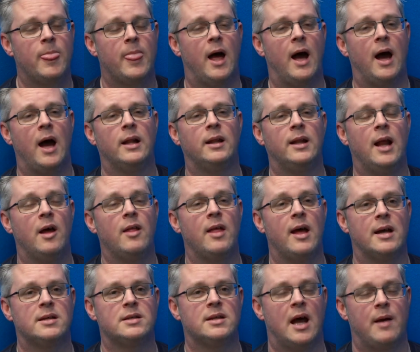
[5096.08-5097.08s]
And now that
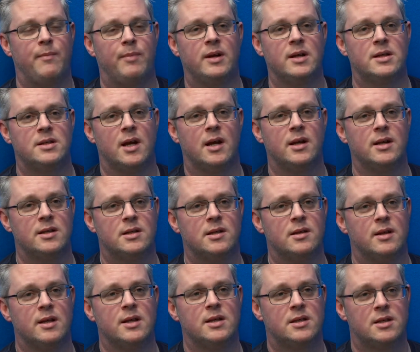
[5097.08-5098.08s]
it hasn't happened, it's turned
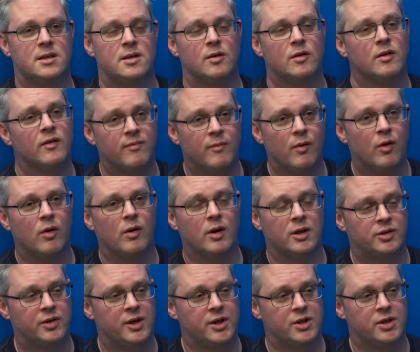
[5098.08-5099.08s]
into this sort of more
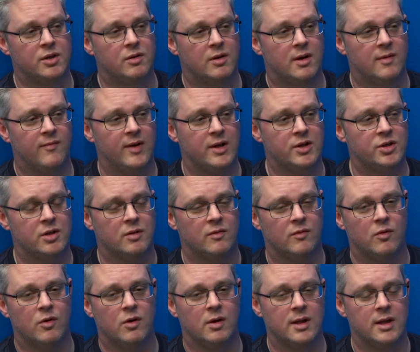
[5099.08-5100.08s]
attritional, conventional
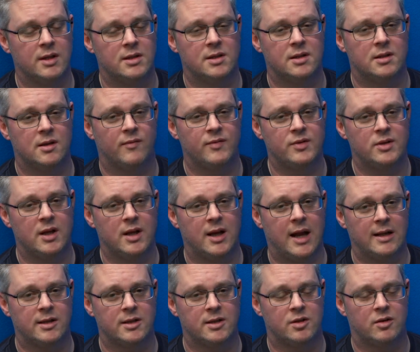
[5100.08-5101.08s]
war that is obviously
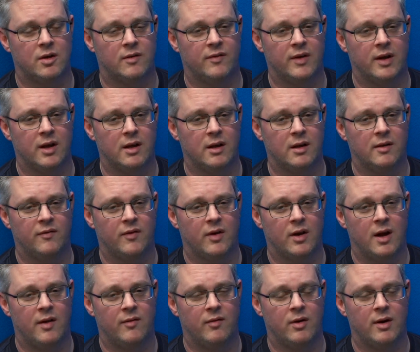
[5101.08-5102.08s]
catastrophic
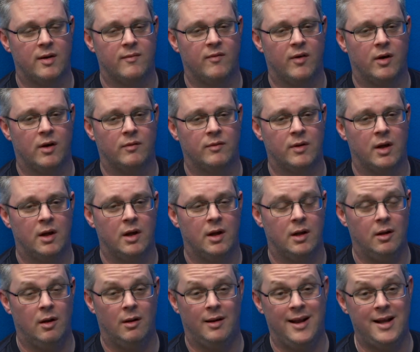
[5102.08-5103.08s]
for everyone involved.
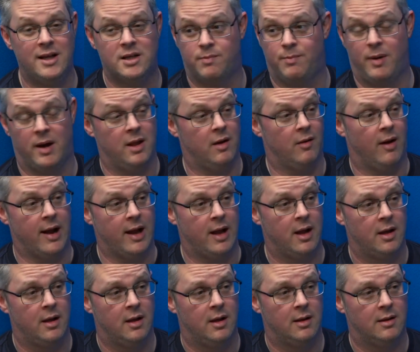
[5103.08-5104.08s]
Not least, by the way,
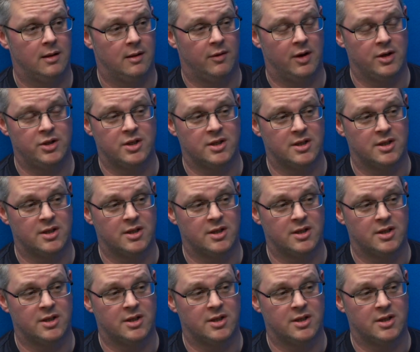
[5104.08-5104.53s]
the Russian